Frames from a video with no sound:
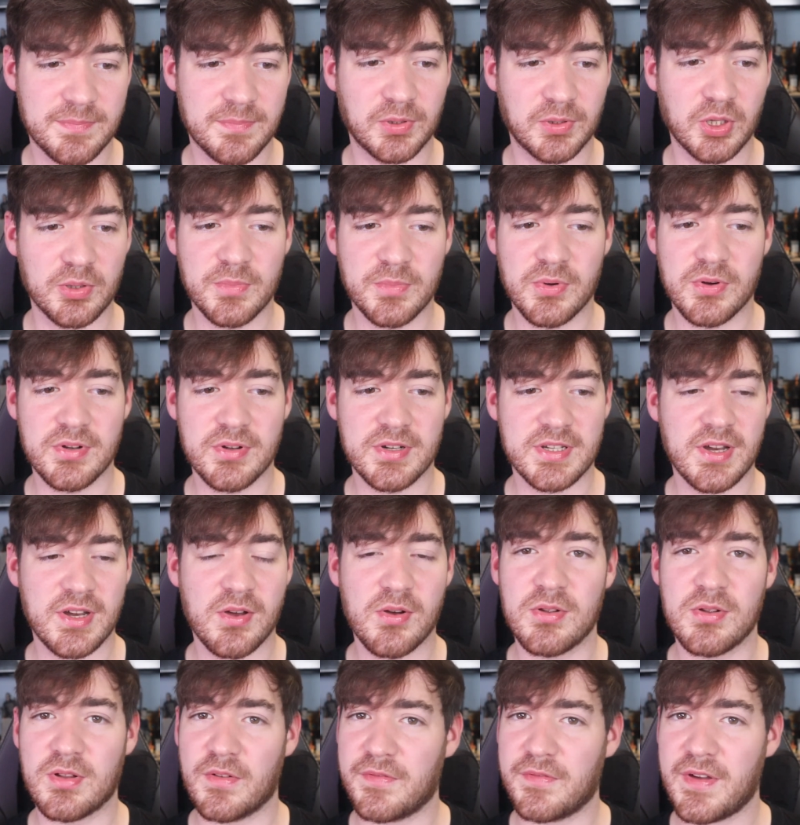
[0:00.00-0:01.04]
Bloodborne's
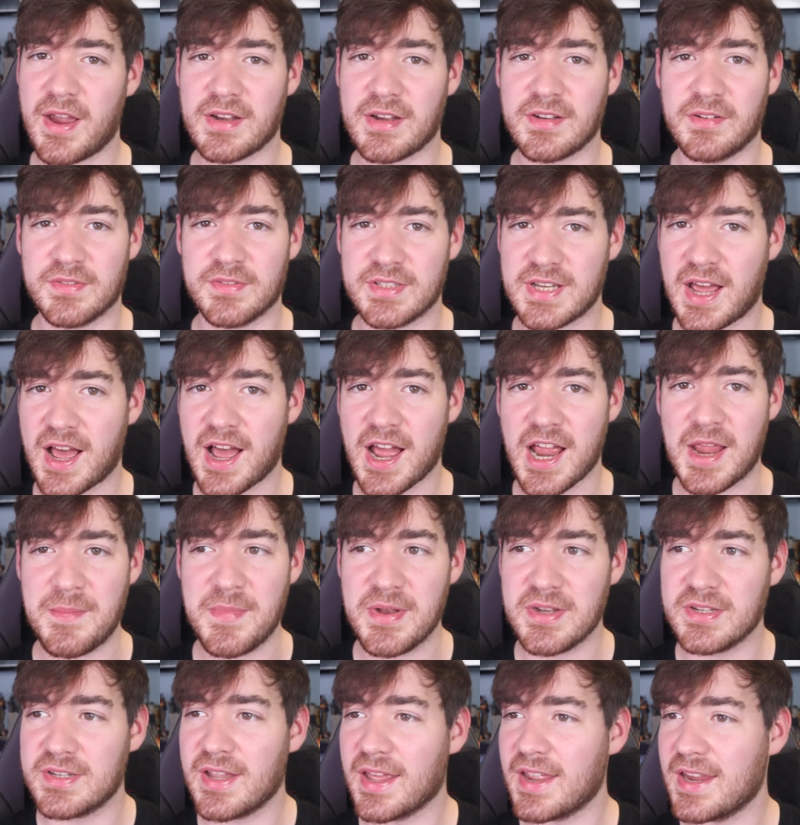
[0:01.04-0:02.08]
whole effect on time
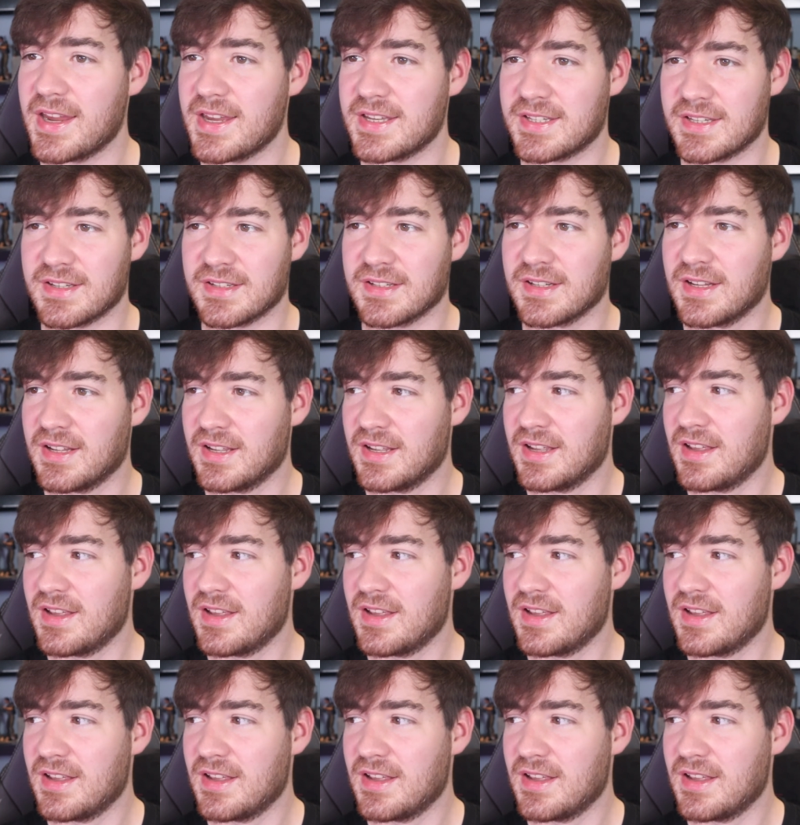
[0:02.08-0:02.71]
and days and